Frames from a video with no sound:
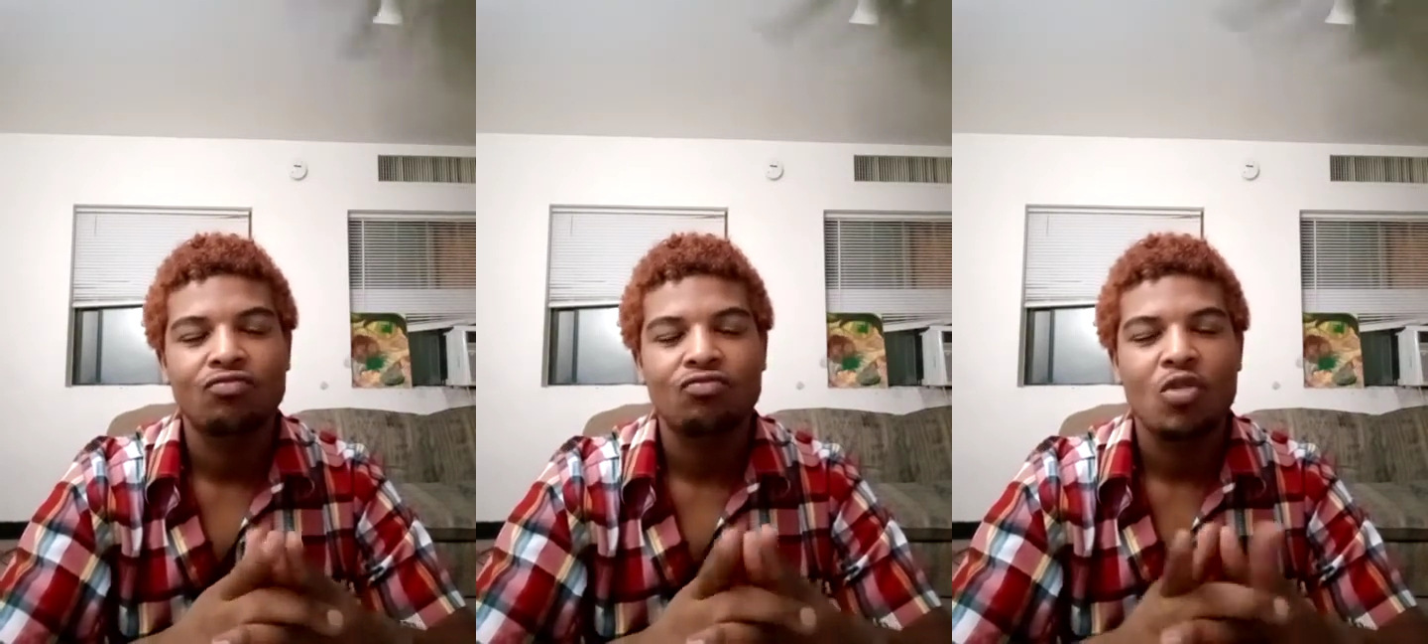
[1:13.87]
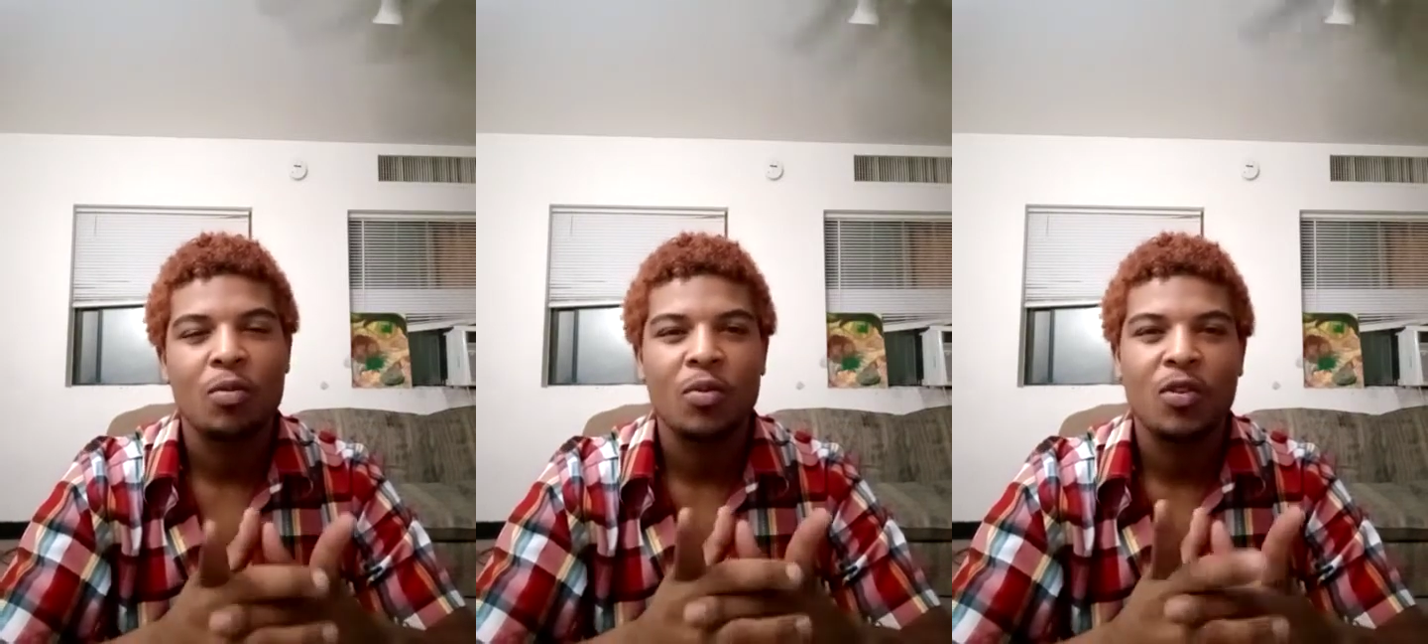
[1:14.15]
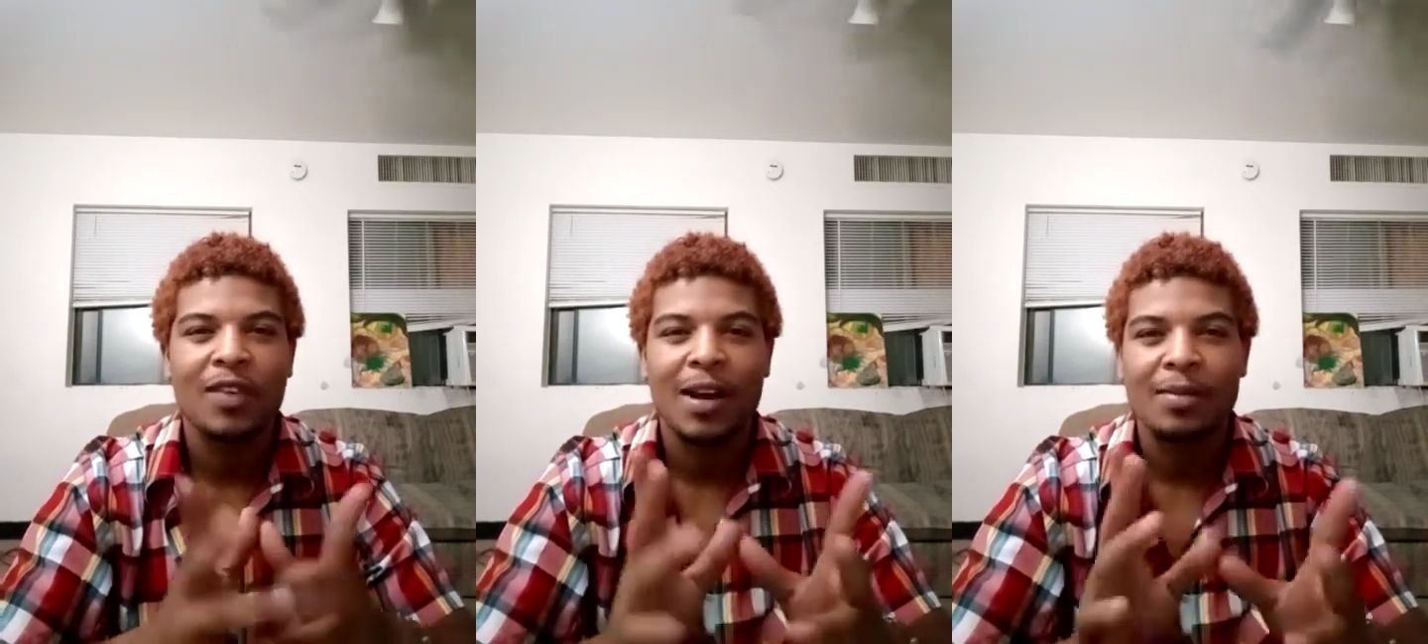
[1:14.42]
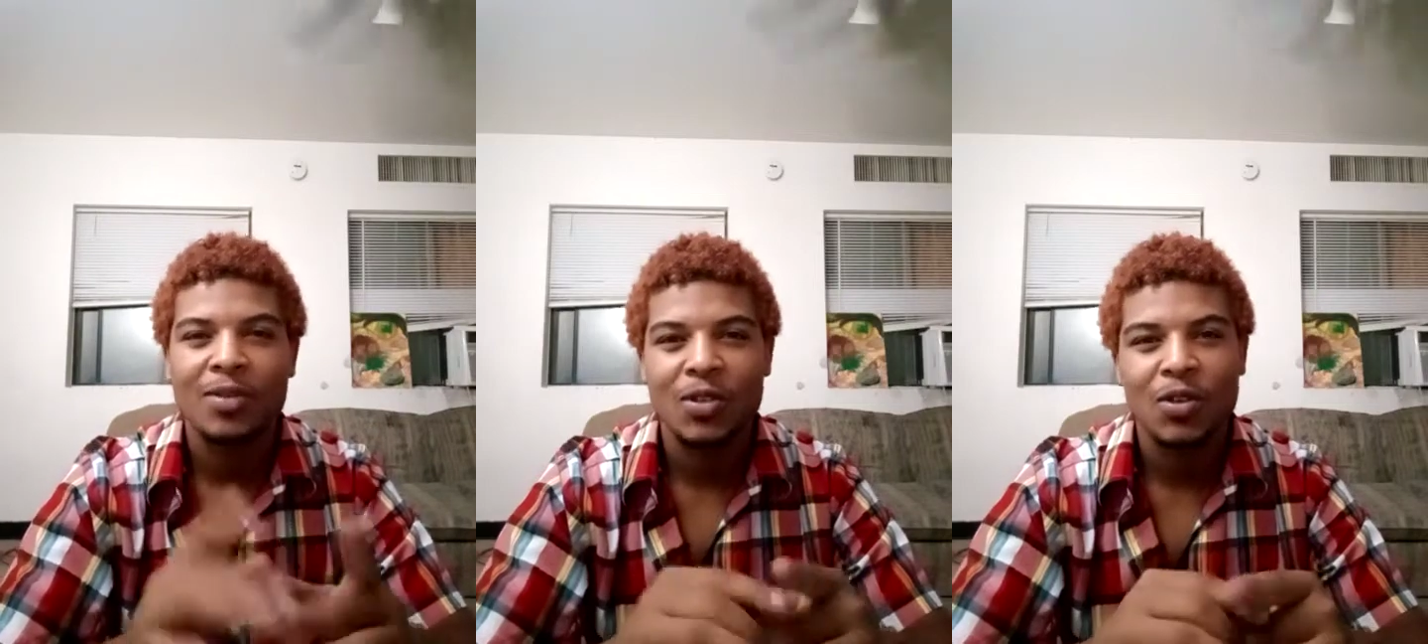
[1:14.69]
remove
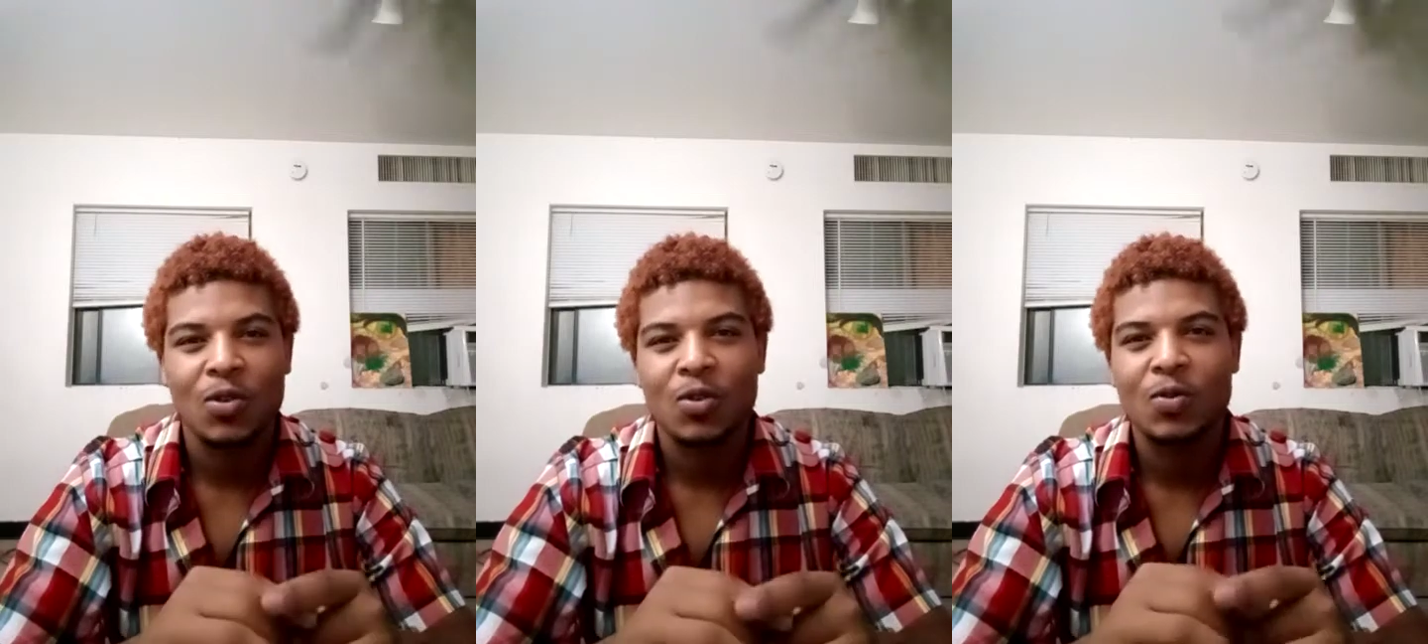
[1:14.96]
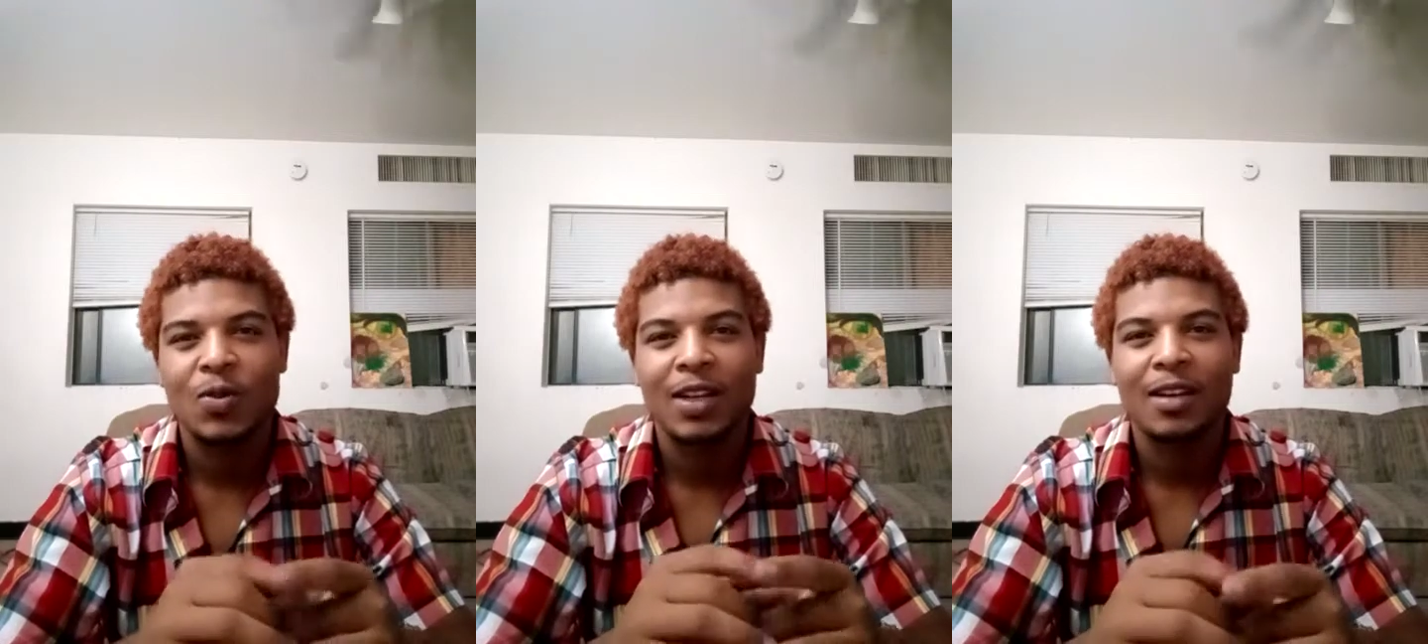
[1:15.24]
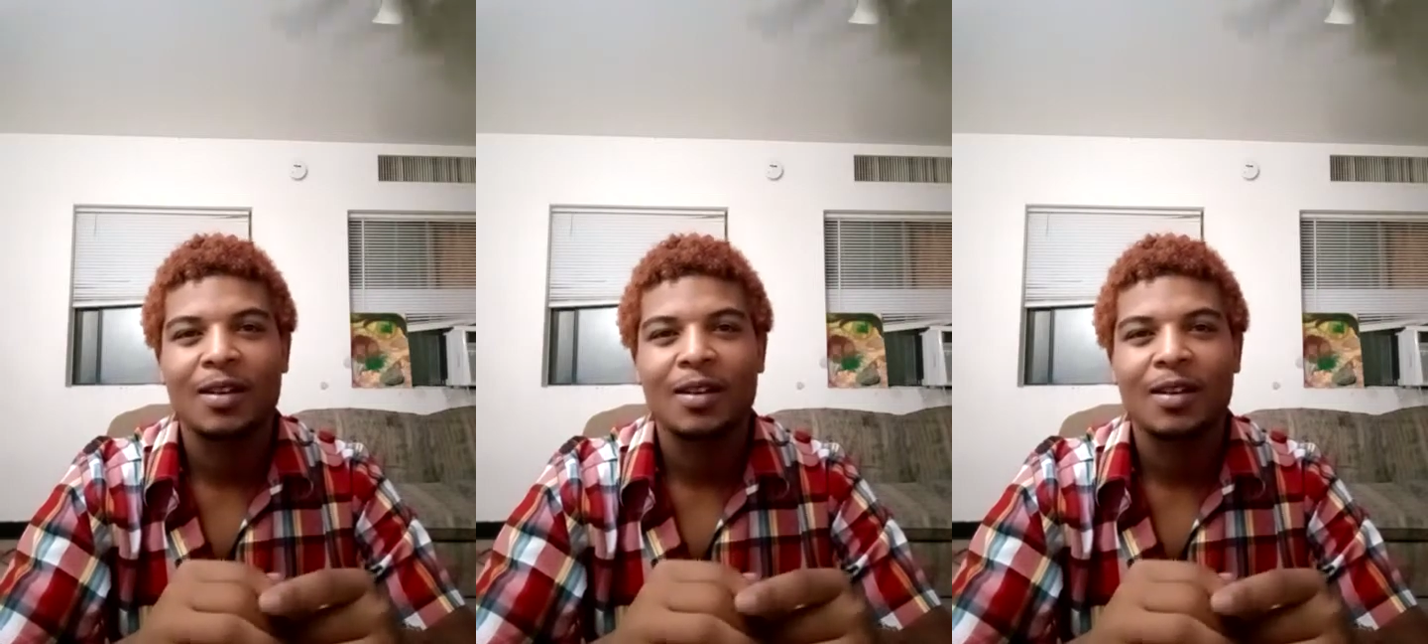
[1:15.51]
obstacles when it